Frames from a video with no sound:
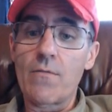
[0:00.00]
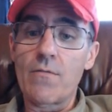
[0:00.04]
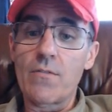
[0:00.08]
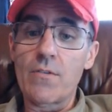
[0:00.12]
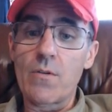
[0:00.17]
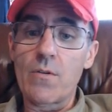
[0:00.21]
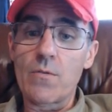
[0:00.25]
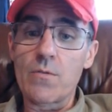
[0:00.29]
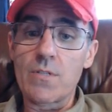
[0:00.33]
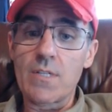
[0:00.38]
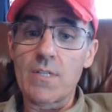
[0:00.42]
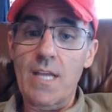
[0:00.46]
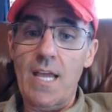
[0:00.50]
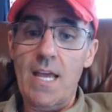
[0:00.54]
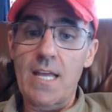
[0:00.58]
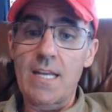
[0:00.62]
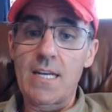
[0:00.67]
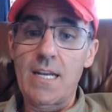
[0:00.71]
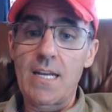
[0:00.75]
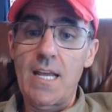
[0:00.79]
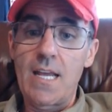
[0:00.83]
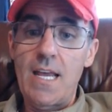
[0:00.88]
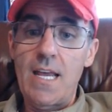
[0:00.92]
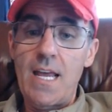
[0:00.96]
However, those
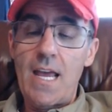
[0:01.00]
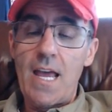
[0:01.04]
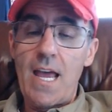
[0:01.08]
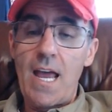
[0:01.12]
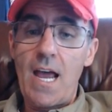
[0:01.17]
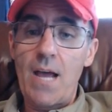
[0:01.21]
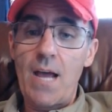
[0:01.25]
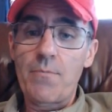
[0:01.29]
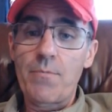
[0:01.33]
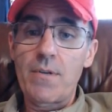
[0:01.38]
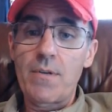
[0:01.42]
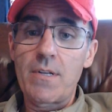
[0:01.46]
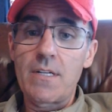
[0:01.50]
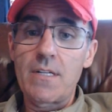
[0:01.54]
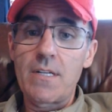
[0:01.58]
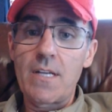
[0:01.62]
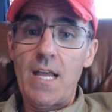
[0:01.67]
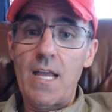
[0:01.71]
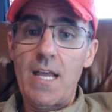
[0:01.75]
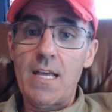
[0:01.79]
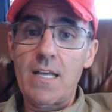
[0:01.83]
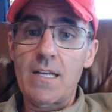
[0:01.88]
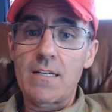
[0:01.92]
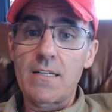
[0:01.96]
can
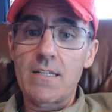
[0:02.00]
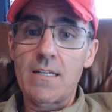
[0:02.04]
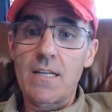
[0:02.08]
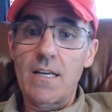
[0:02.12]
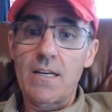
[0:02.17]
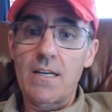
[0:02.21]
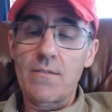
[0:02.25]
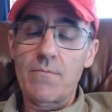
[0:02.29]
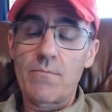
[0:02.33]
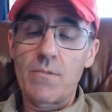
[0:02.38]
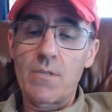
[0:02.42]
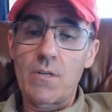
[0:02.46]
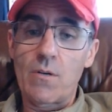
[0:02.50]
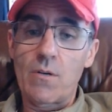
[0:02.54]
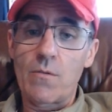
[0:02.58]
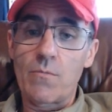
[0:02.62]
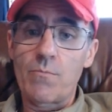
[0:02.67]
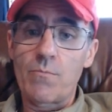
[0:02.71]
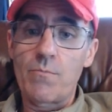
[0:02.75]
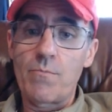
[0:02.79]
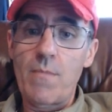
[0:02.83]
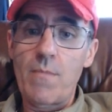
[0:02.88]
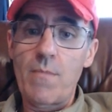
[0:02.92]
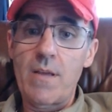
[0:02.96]
happen and
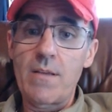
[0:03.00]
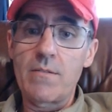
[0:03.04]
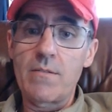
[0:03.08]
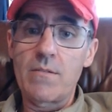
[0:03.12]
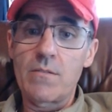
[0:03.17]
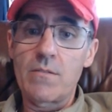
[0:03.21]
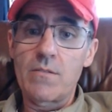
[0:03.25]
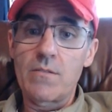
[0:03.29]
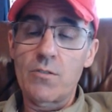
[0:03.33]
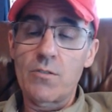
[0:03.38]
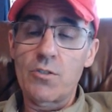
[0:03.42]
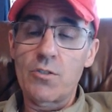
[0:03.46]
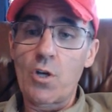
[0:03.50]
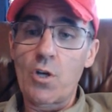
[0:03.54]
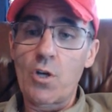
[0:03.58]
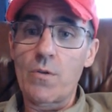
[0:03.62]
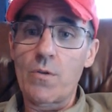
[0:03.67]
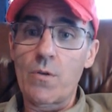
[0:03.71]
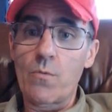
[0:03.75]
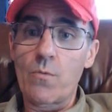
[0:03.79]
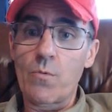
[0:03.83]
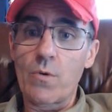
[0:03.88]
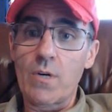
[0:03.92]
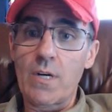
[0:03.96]
may
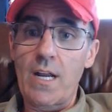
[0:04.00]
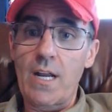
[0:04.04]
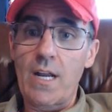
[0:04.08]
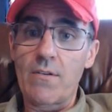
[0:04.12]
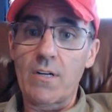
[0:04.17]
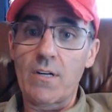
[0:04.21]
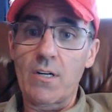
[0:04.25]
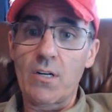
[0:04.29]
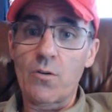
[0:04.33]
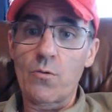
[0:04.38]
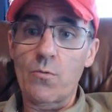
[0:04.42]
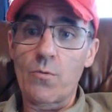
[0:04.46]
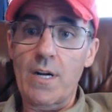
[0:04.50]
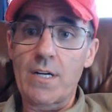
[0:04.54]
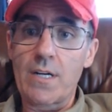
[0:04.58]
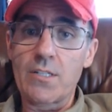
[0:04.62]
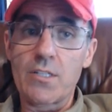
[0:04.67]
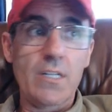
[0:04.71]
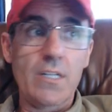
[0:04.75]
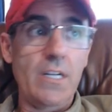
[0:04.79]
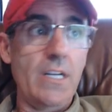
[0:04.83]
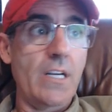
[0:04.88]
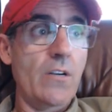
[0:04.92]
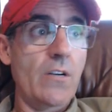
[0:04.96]
show that we're going to have a
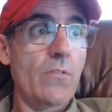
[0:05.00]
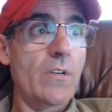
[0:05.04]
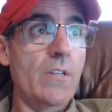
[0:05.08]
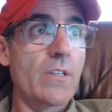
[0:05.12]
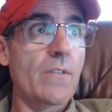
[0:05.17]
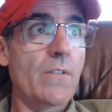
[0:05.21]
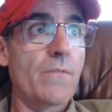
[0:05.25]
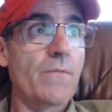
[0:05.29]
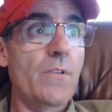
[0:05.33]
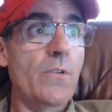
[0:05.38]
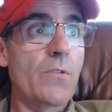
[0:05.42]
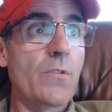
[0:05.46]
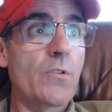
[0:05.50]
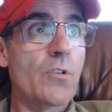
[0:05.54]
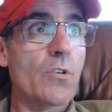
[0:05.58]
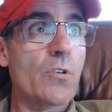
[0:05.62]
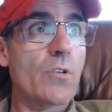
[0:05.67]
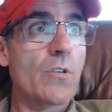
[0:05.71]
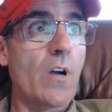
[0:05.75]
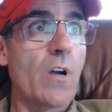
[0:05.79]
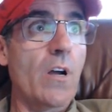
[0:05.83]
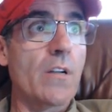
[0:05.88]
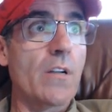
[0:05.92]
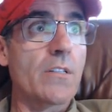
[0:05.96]
correction here in the
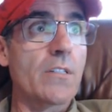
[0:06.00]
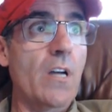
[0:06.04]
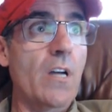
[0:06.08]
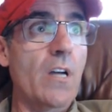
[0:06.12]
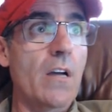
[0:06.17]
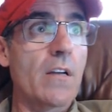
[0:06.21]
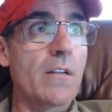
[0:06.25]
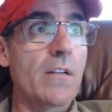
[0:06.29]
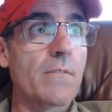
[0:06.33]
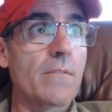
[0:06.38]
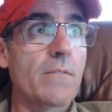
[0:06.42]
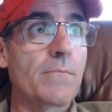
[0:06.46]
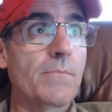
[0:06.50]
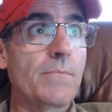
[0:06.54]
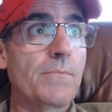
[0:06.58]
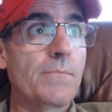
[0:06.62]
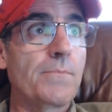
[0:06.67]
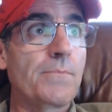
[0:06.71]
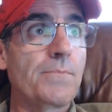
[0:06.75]
future on DOT.